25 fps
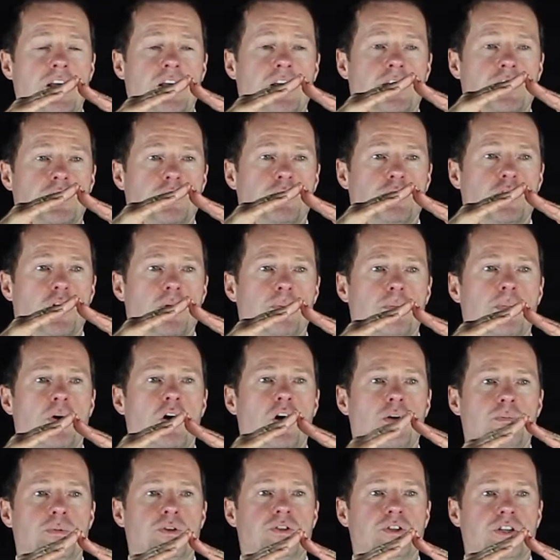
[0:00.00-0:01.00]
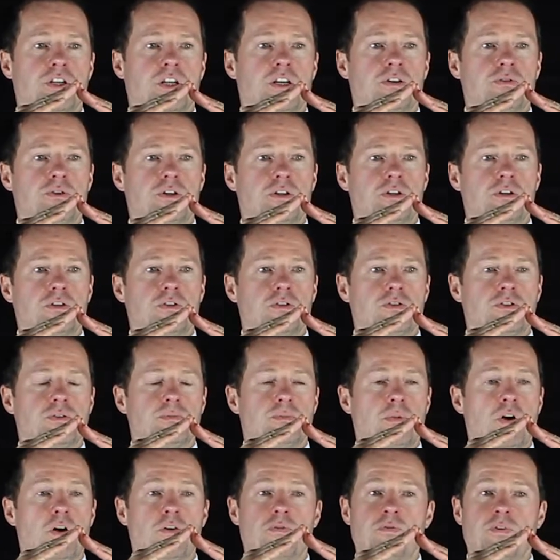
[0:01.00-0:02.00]
you've got more materials,
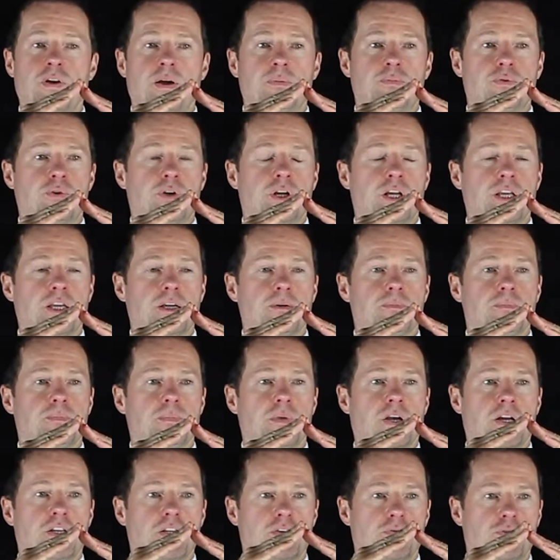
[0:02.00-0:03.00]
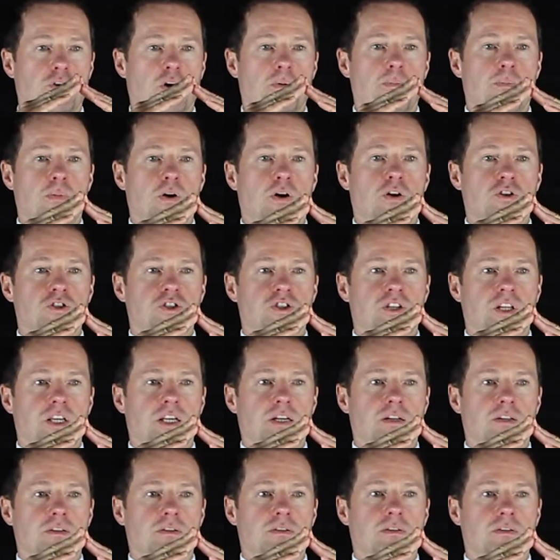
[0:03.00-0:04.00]
more fabric, and you've got more
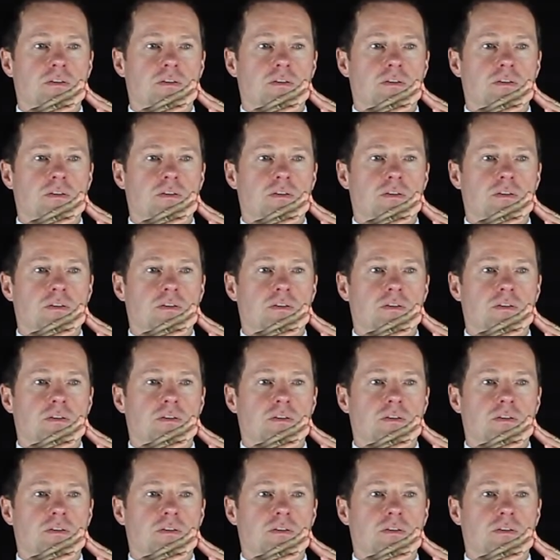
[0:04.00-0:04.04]
steel.